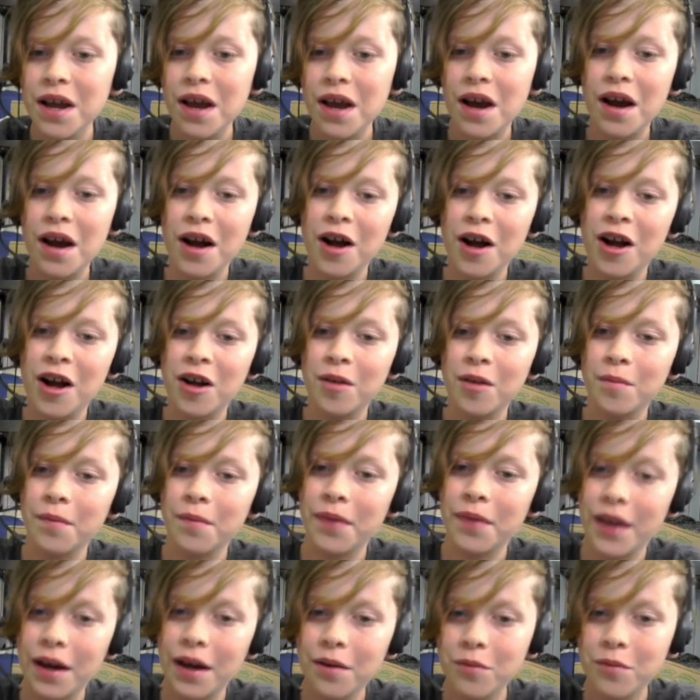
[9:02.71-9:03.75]

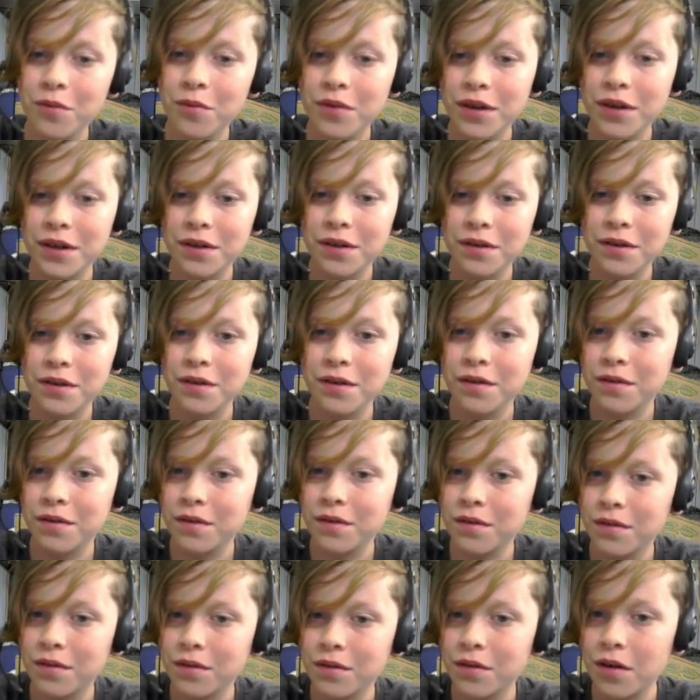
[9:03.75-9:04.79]
That went
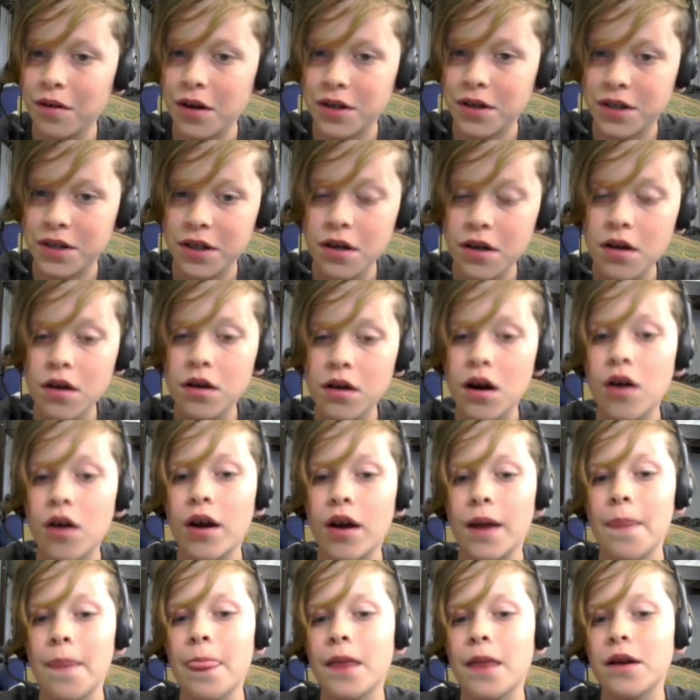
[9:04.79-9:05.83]
crazy. Okay,
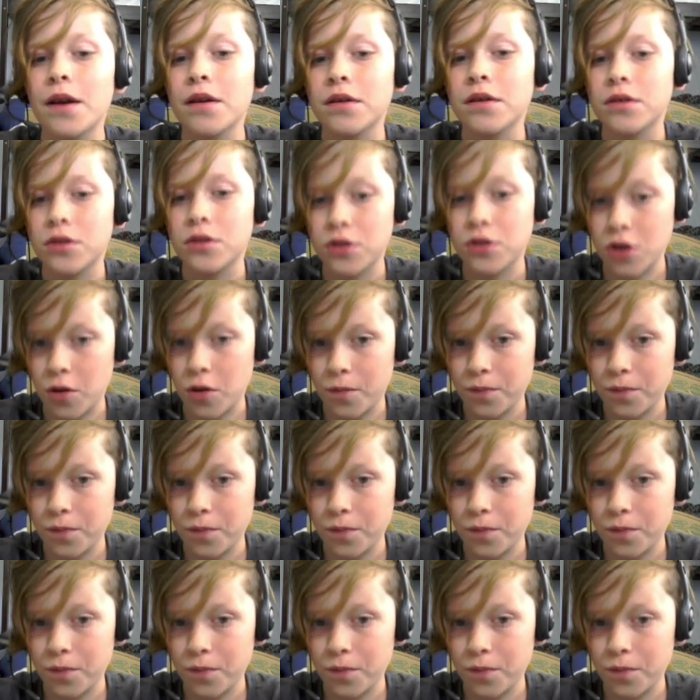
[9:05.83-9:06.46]
so...